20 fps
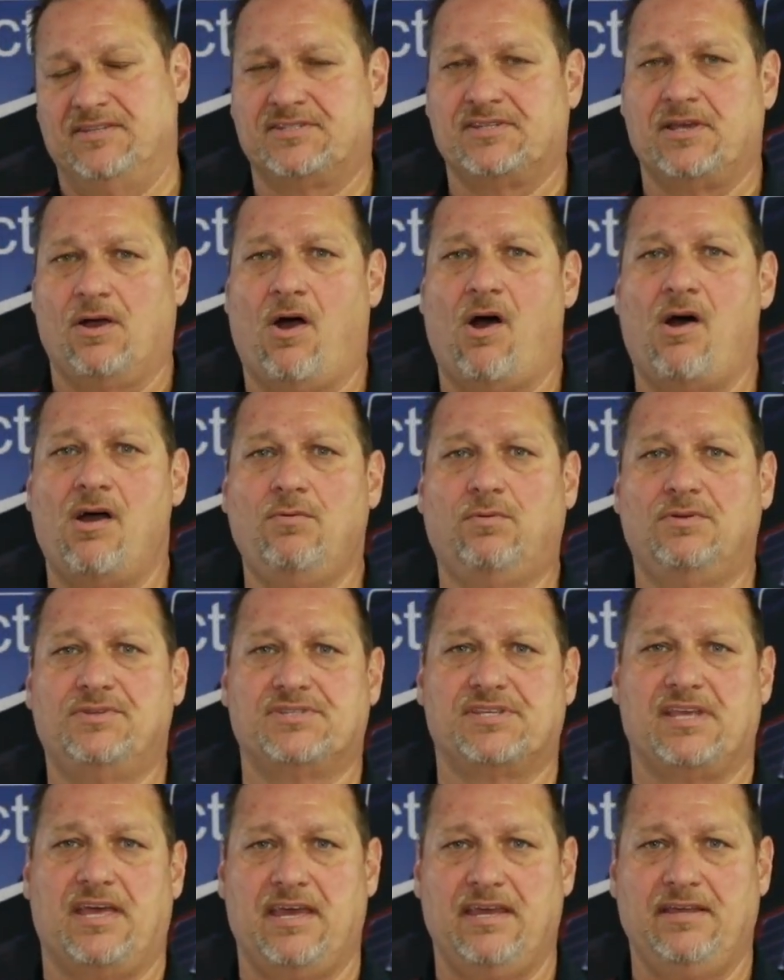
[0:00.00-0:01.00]
So I would
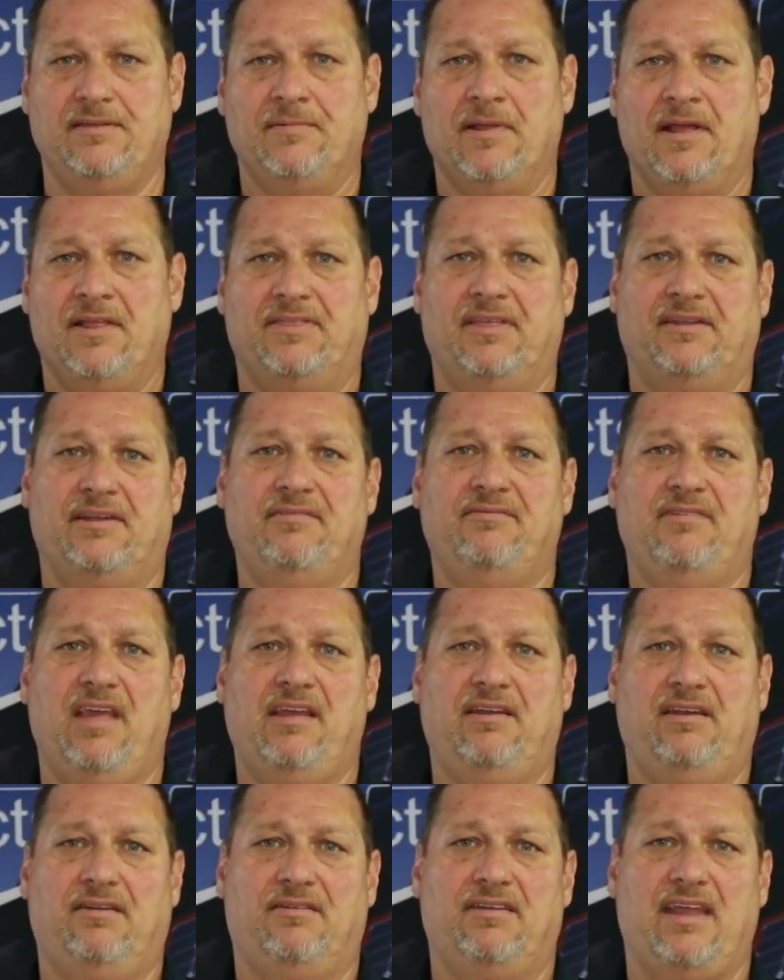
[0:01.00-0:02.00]
say that
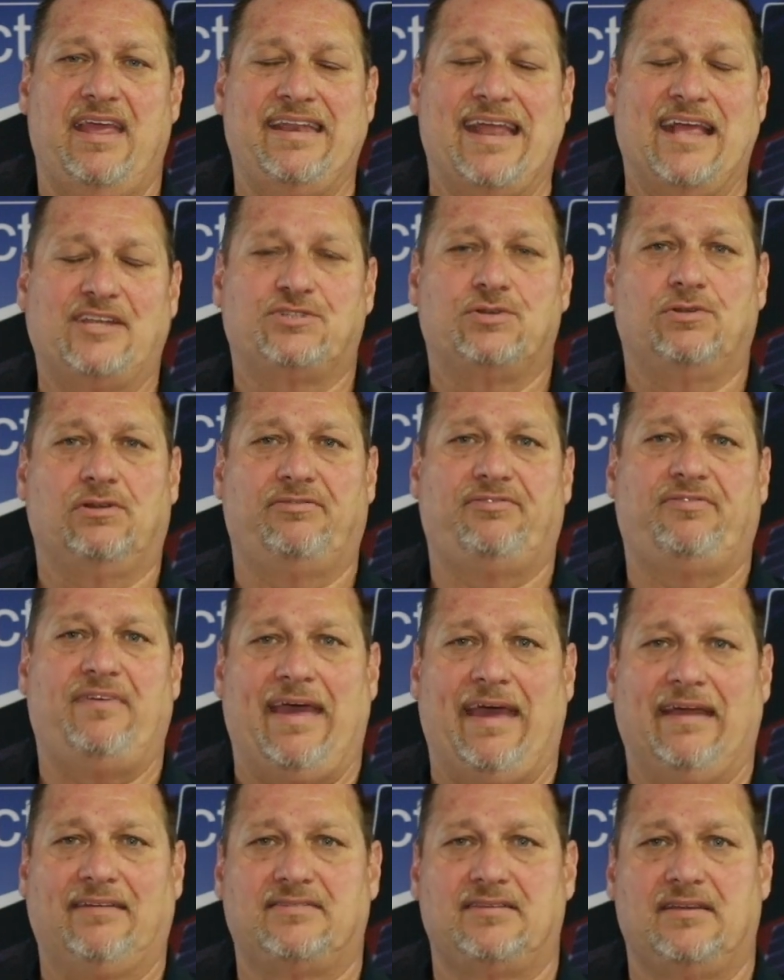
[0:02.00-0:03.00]
in actual
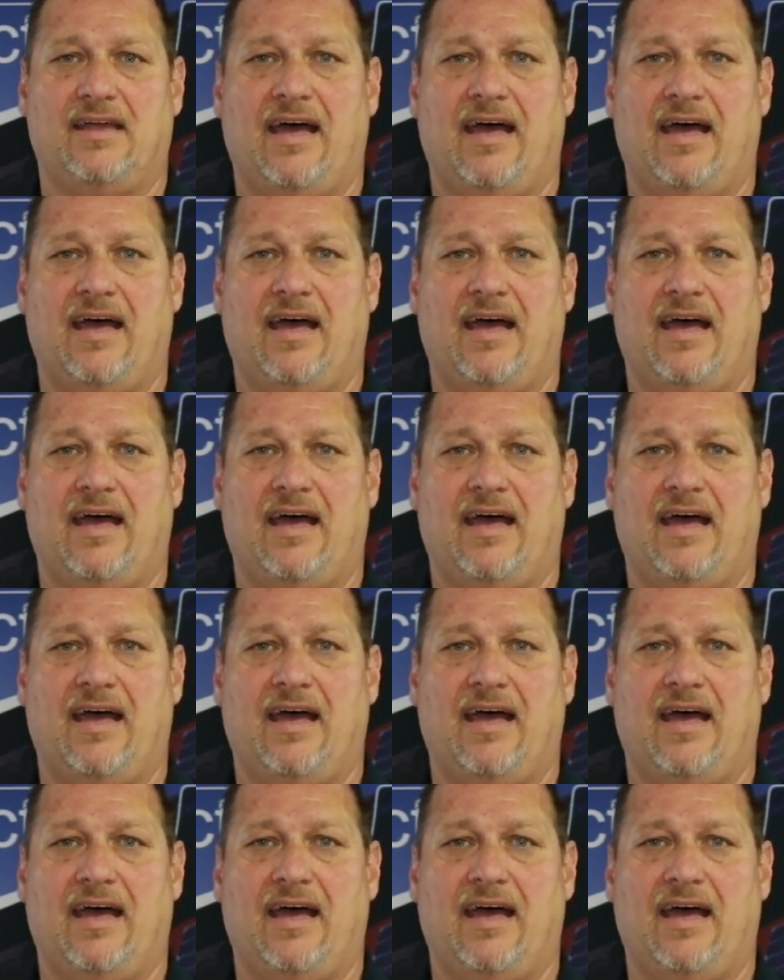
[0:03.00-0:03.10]
effect,